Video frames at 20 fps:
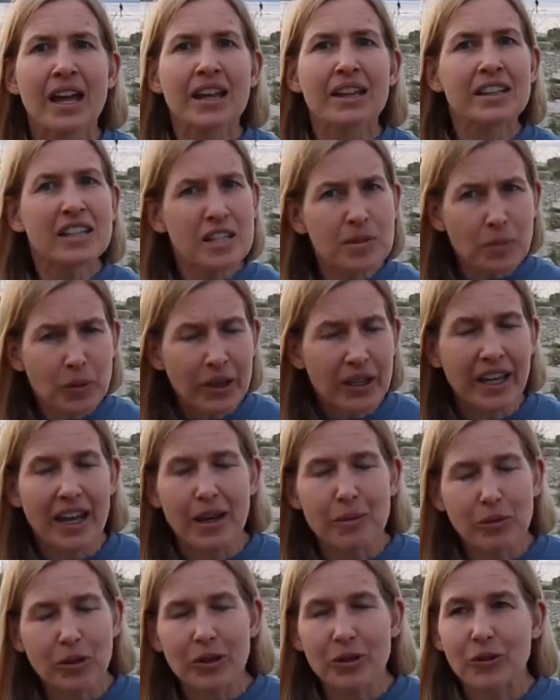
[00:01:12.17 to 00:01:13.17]
These
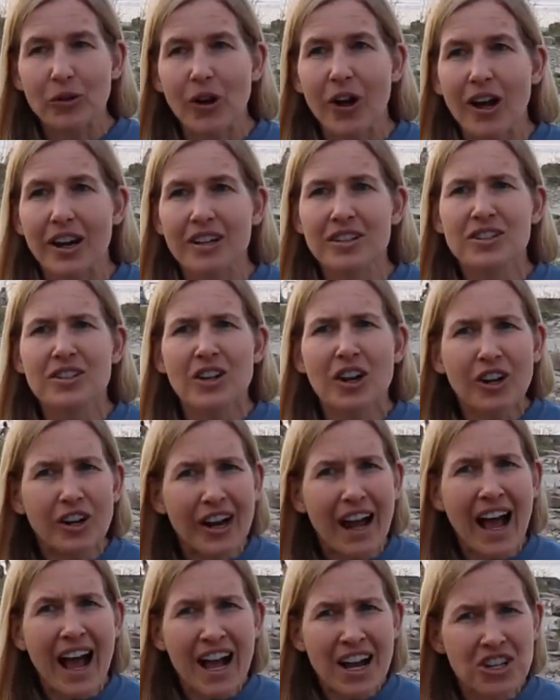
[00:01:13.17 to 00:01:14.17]
Precambrian rocks are
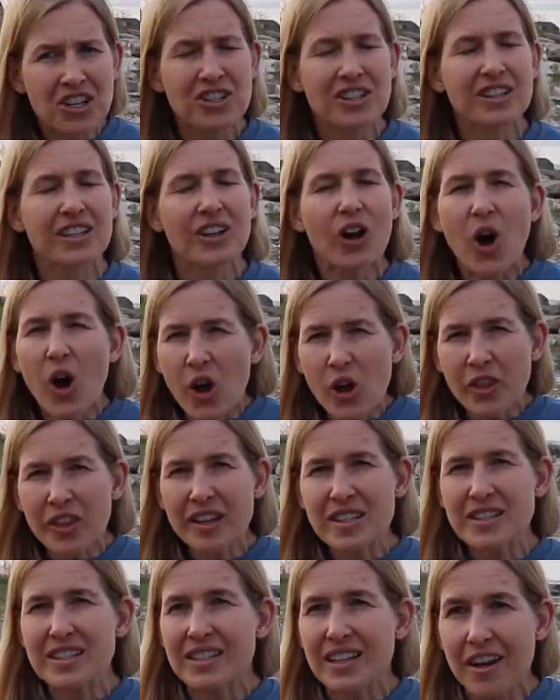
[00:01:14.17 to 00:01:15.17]
actually all
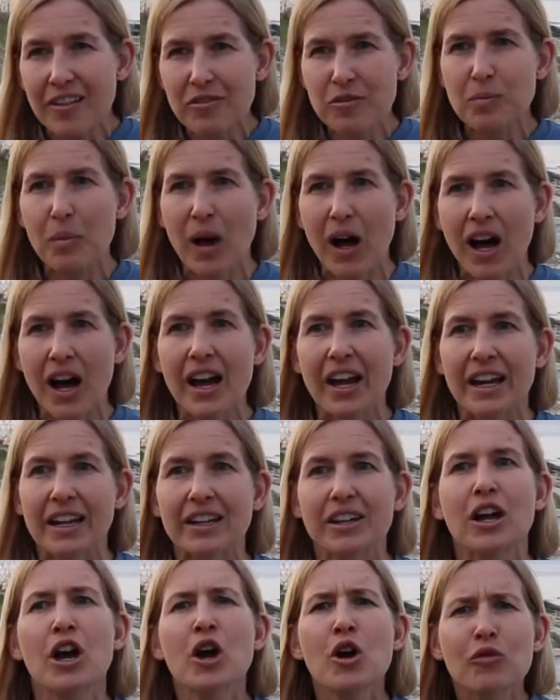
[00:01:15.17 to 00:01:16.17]
that's left
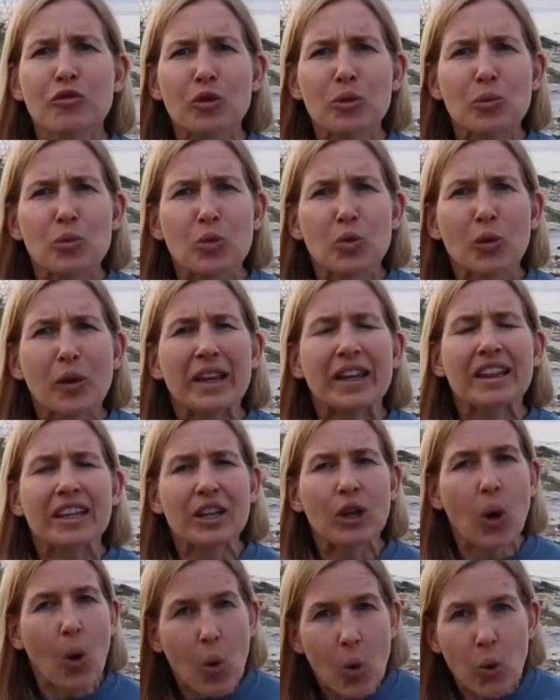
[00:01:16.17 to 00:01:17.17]
behind from
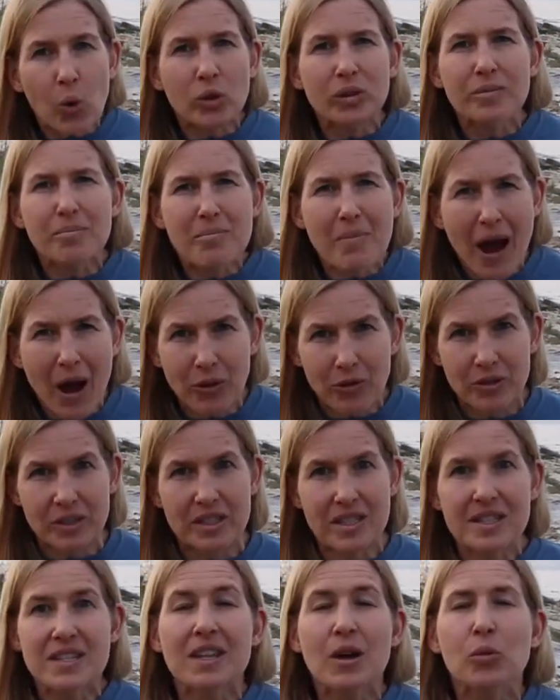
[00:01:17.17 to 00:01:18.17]
really old
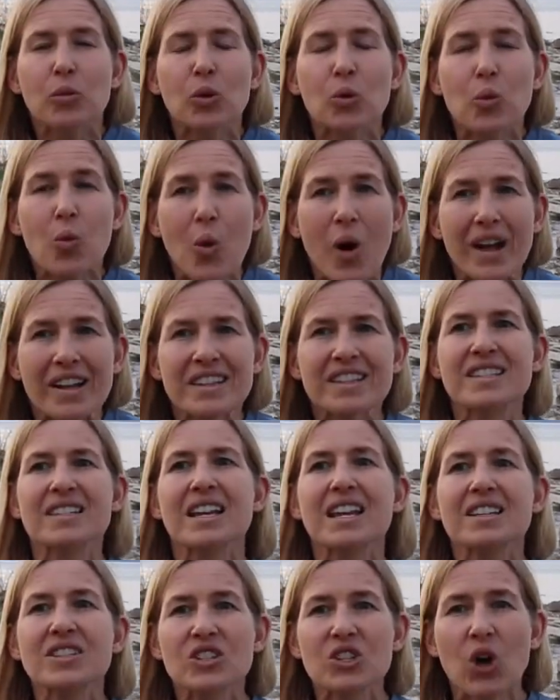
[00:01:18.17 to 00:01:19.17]
mountains that were once
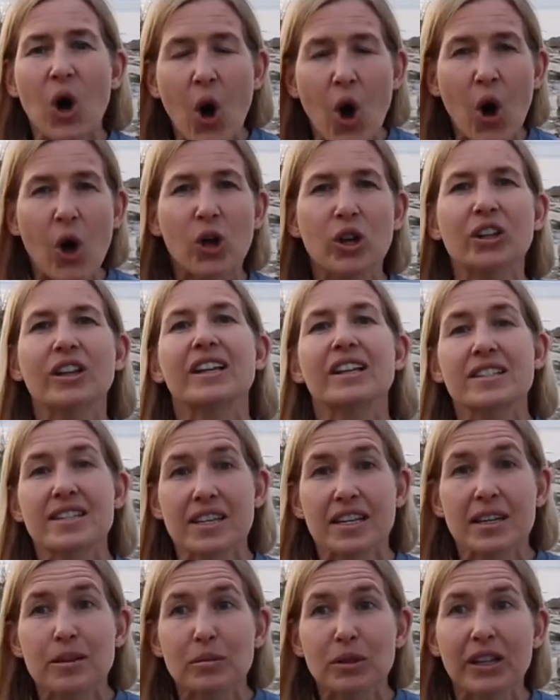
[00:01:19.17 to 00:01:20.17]
as tall as the
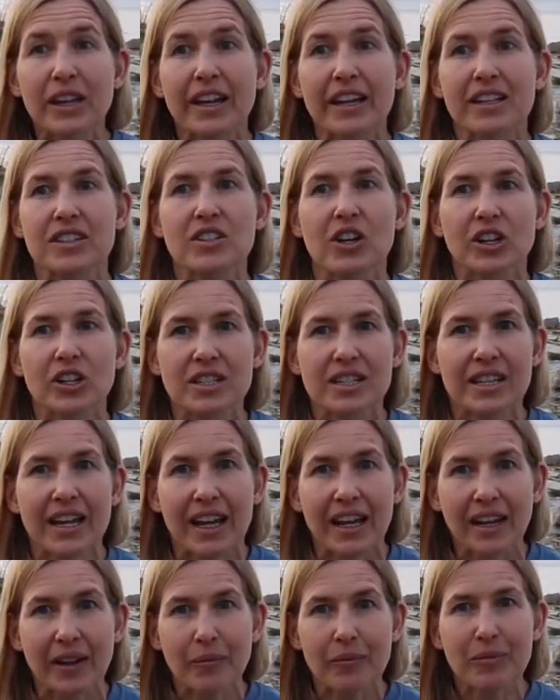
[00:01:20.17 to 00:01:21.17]
Himalayas are today.